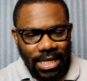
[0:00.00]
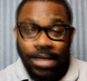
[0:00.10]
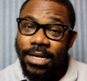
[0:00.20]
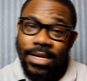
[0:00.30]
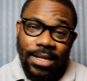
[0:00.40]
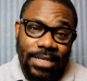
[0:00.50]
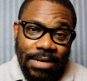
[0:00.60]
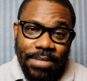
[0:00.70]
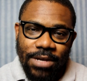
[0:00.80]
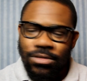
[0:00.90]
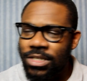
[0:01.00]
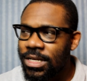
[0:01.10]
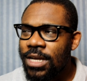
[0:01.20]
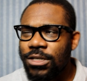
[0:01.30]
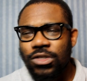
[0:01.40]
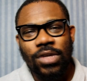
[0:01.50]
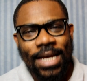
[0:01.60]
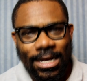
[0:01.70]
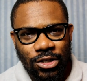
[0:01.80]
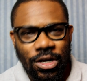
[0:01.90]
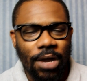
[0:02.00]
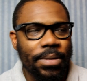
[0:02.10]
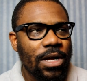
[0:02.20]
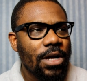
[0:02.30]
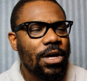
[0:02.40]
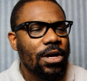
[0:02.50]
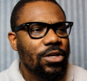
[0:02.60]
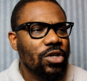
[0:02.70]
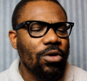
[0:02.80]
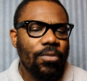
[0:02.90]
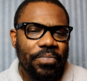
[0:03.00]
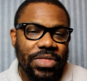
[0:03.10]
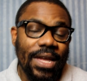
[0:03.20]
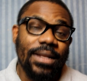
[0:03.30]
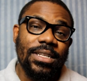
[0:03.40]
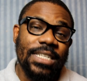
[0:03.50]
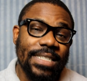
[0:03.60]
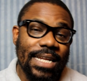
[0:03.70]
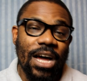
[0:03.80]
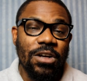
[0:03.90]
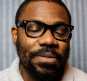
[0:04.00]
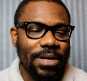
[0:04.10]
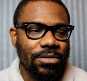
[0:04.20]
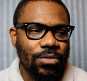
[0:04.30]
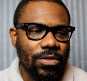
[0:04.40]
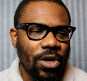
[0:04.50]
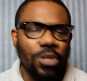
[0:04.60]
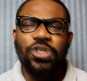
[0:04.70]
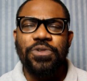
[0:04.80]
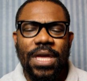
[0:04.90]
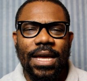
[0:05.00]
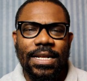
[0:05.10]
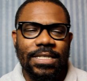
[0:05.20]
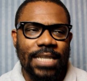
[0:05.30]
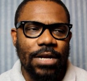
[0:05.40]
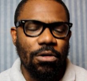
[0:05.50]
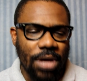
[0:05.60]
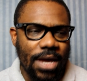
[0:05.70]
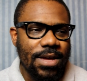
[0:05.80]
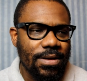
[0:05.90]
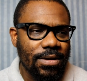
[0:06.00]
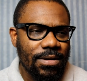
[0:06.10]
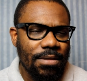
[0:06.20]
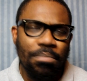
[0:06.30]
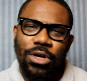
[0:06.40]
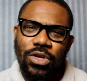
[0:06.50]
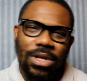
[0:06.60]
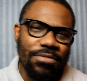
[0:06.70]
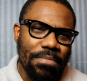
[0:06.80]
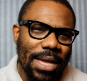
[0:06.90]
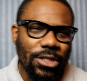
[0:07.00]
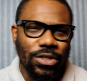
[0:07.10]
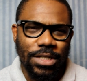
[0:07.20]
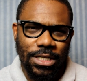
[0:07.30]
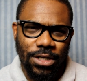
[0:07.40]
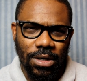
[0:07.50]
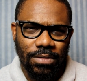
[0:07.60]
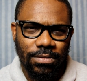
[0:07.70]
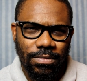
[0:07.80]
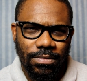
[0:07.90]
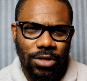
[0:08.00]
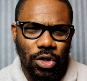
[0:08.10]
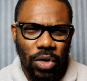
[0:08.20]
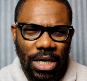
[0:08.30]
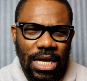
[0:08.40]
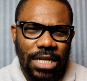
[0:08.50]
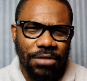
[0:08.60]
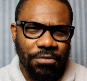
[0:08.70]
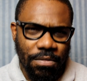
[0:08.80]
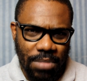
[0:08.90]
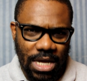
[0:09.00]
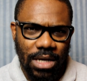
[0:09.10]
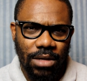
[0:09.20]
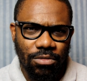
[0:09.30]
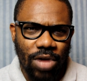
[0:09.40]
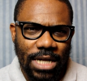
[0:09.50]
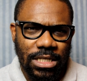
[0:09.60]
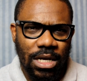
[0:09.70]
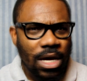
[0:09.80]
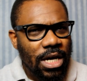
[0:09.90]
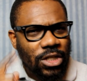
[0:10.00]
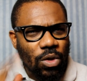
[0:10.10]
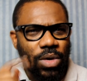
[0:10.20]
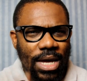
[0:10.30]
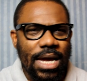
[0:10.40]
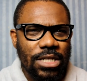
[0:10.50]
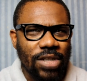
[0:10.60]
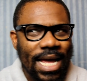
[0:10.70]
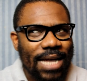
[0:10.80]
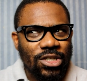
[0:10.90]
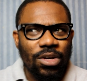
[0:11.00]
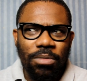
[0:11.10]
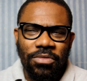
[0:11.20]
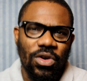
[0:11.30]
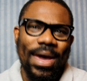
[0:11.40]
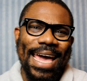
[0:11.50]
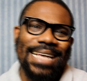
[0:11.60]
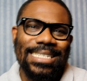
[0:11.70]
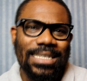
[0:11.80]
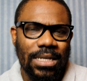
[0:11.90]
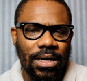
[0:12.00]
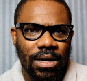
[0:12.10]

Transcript: Just to catch up. So then she said her husband got triggered and said, okay, but you never mentioned it though. You hid it from me, right? It's okay to catch up with your ex.